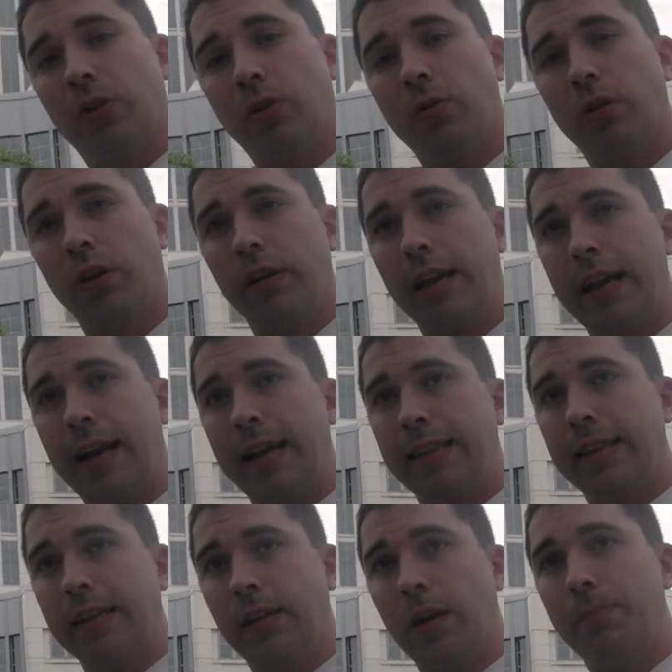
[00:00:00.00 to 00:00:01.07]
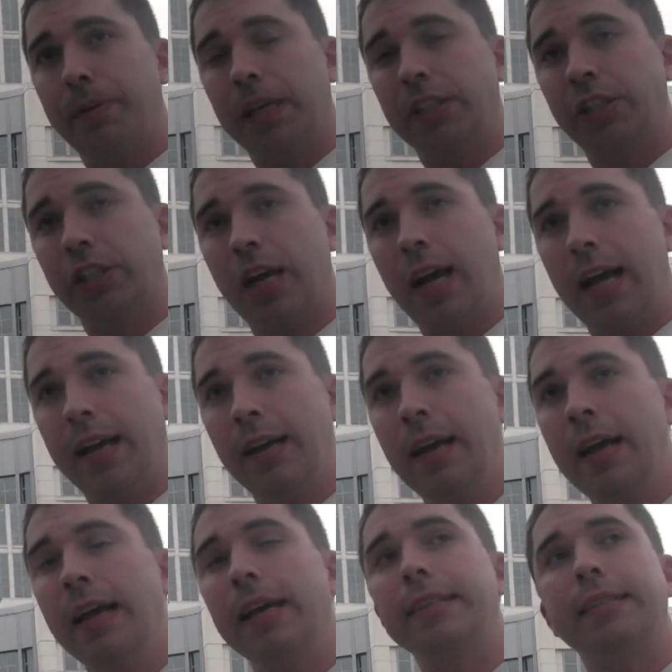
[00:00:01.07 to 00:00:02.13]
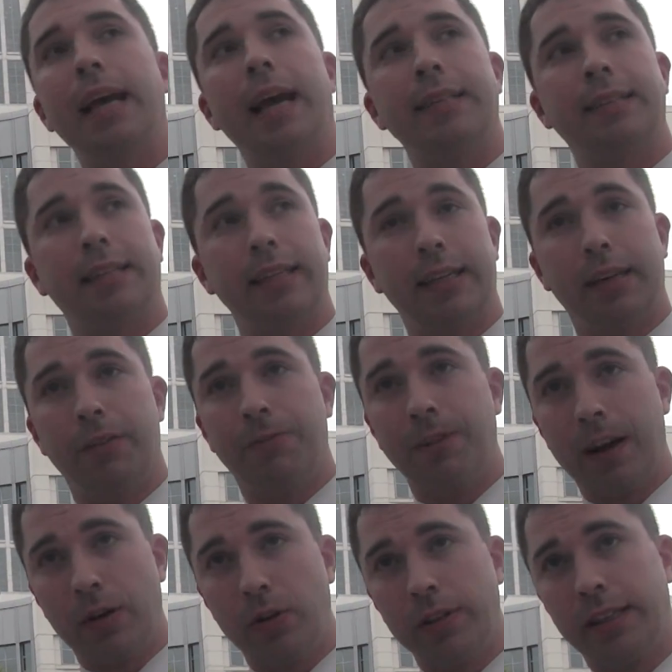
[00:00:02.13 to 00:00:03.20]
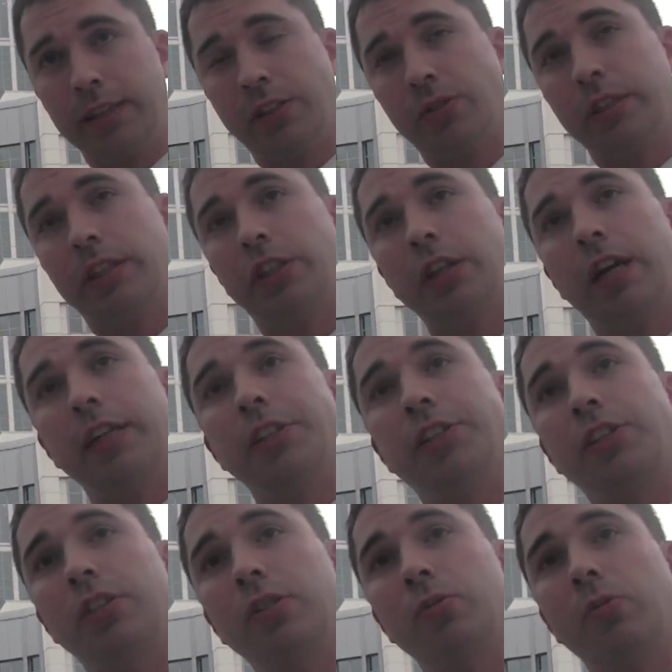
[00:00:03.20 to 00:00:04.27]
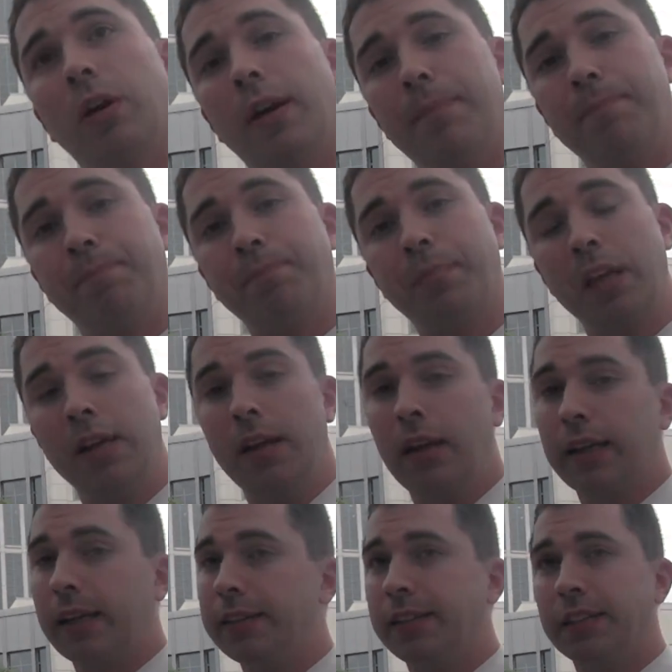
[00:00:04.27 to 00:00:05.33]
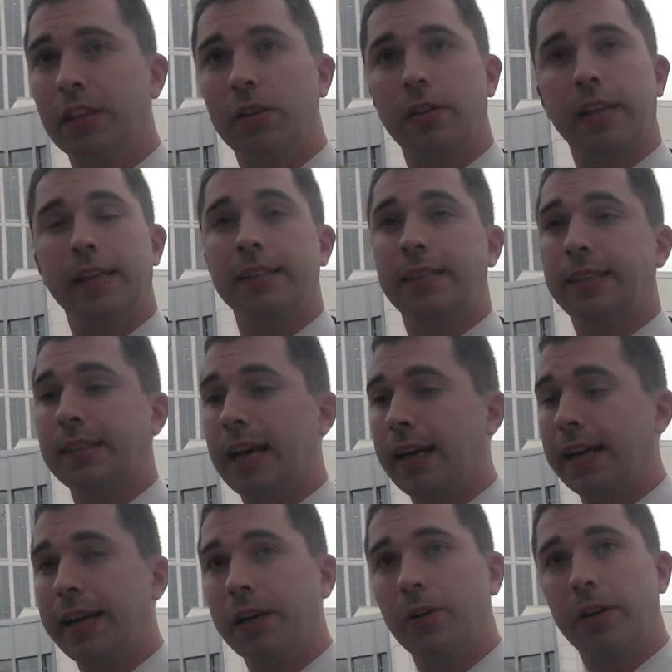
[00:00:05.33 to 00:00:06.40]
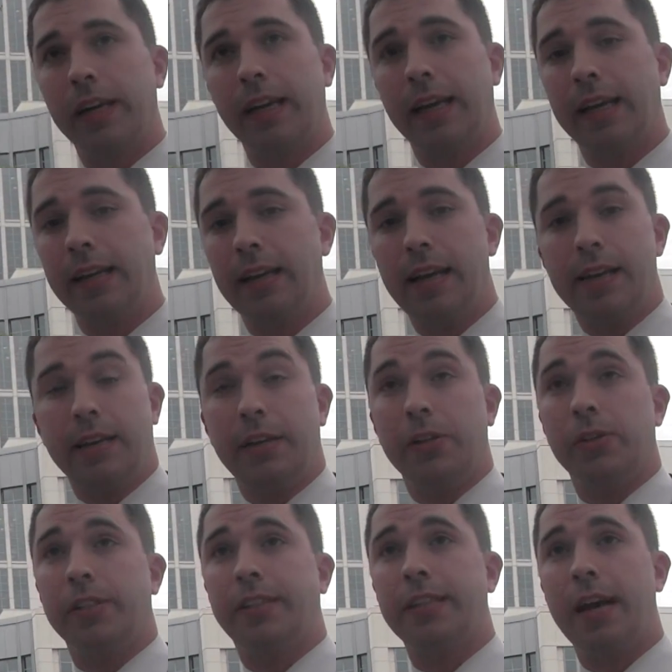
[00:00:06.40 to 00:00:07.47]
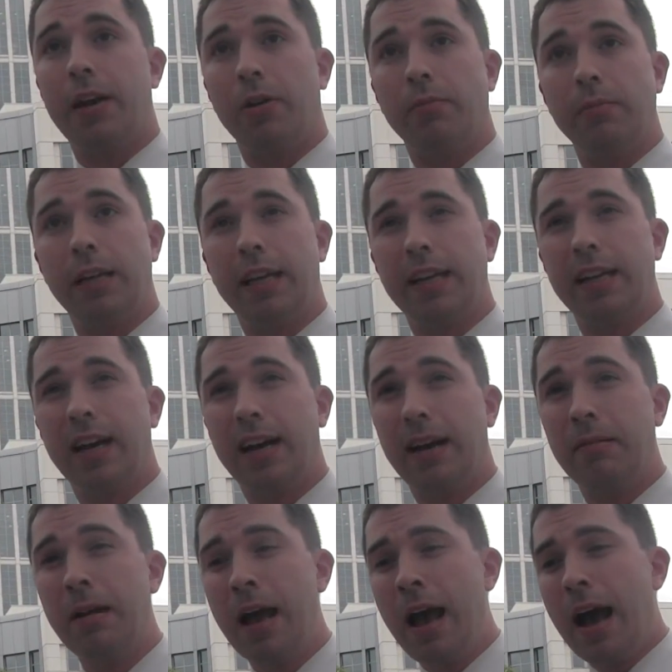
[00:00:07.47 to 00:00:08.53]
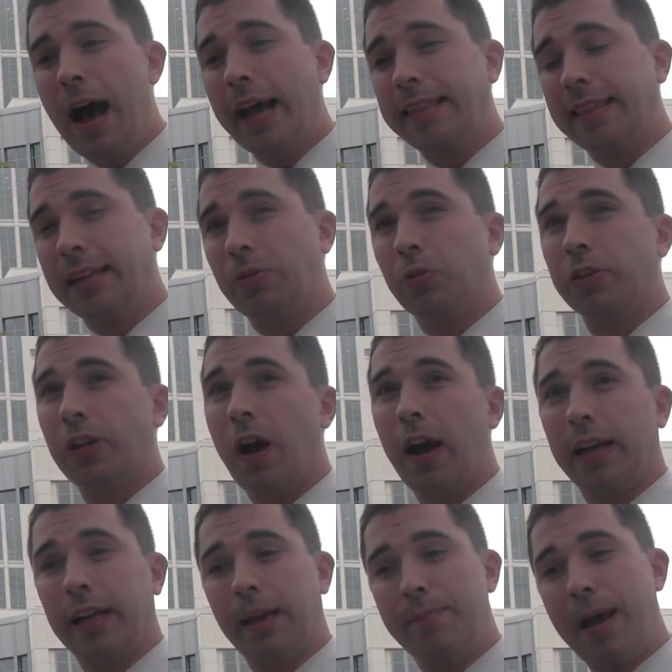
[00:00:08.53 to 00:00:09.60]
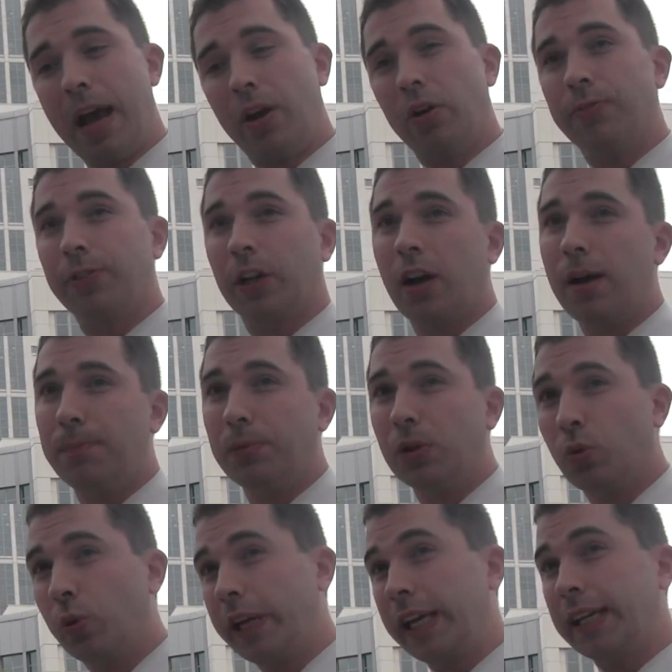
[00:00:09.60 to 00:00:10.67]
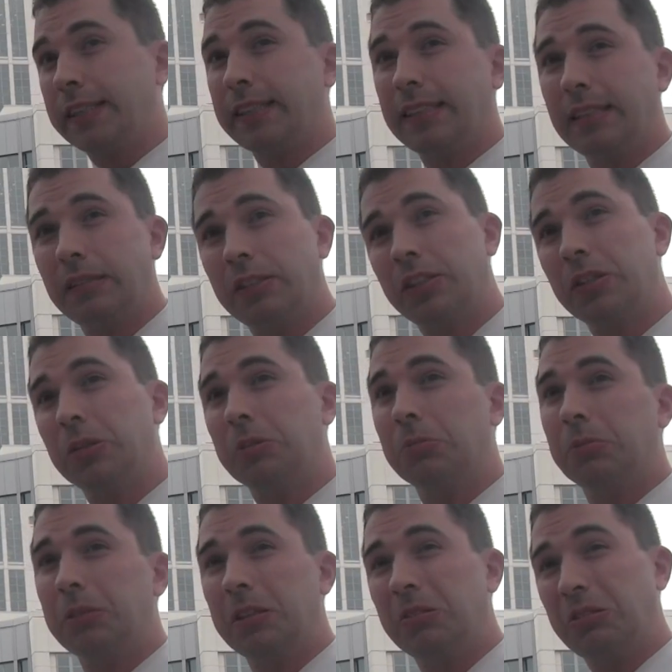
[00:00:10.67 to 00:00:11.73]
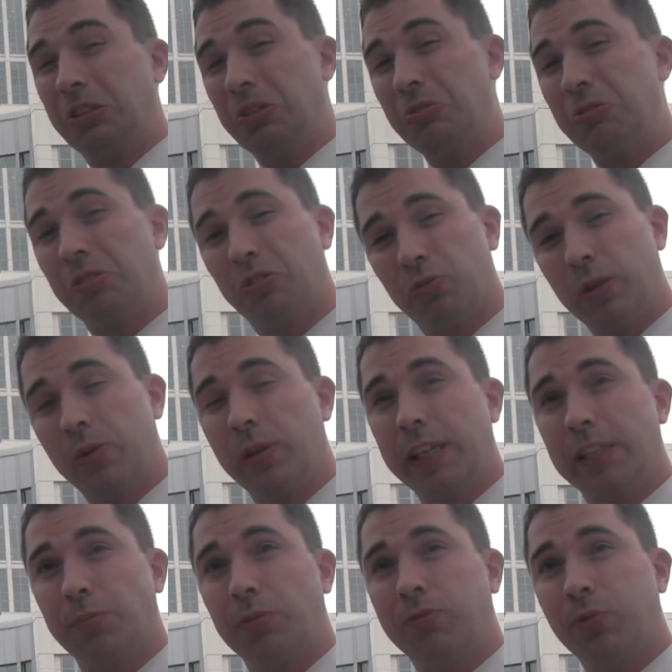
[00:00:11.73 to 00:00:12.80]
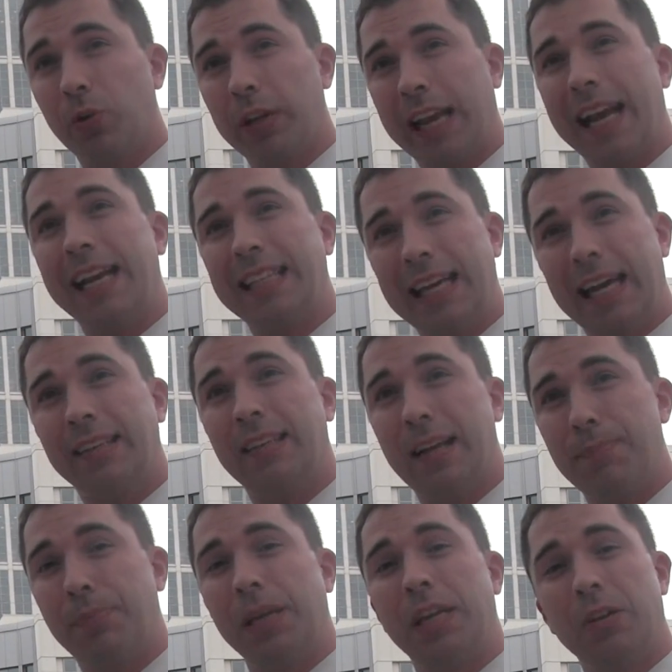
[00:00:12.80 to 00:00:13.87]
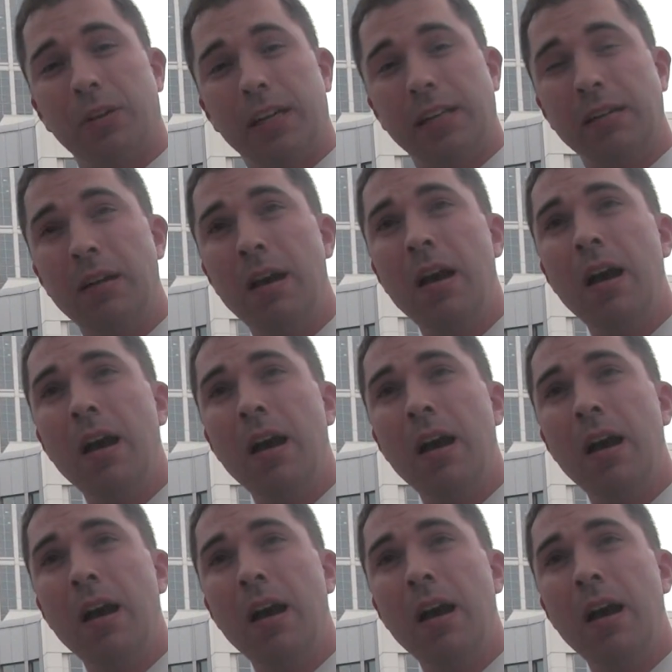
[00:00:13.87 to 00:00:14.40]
court, and I think our best shot is asking a federal district judge to consider this, set a hearing, and hear us out. And I think we're talking a matter of a couple of weeks to 2 to 3 weeks before getting that type of hearing.